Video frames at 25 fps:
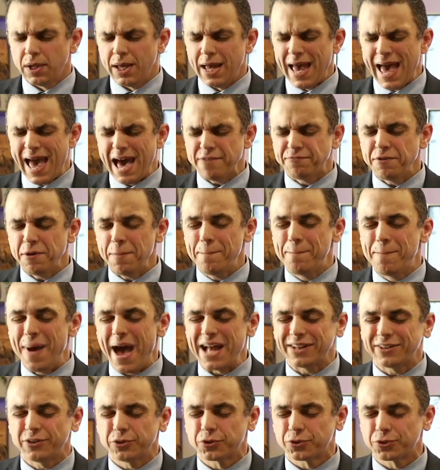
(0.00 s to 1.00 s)
having
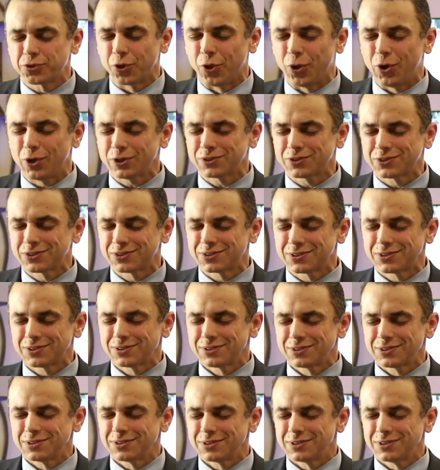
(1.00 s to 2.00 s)
bad thoughts,
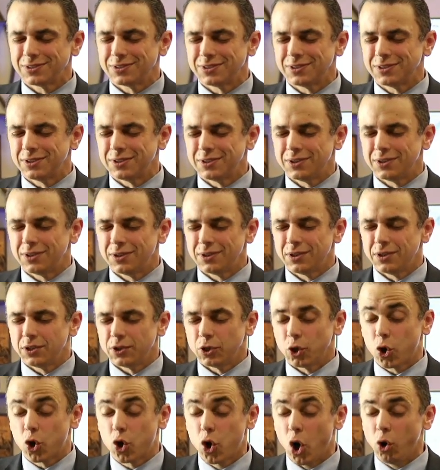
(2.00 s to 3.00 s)

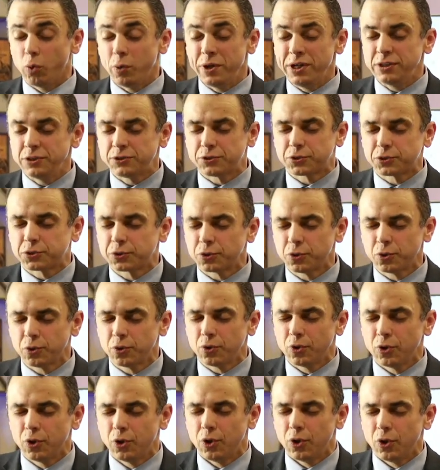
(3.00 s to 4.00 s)
going
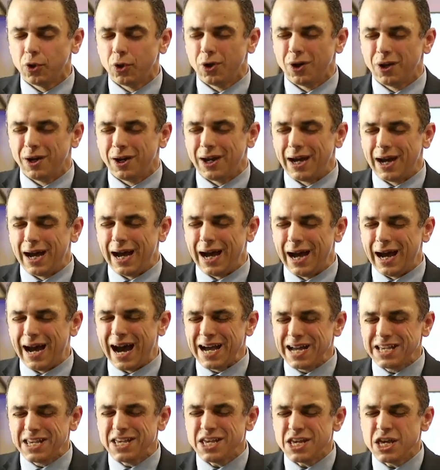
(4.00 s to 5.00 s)
through a
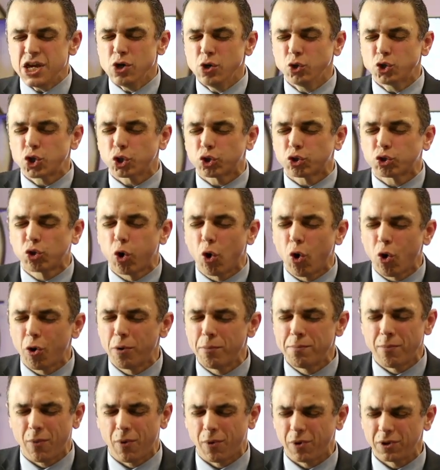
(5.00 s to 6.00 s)
huge
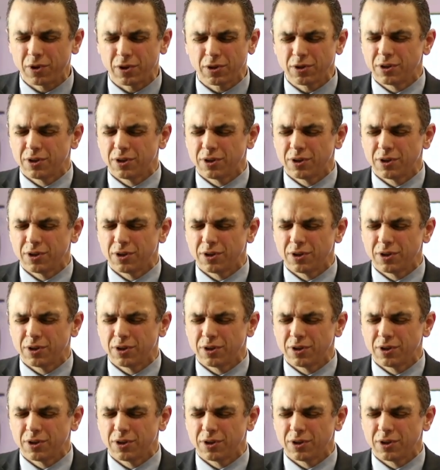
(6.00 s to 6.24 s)
turmoil.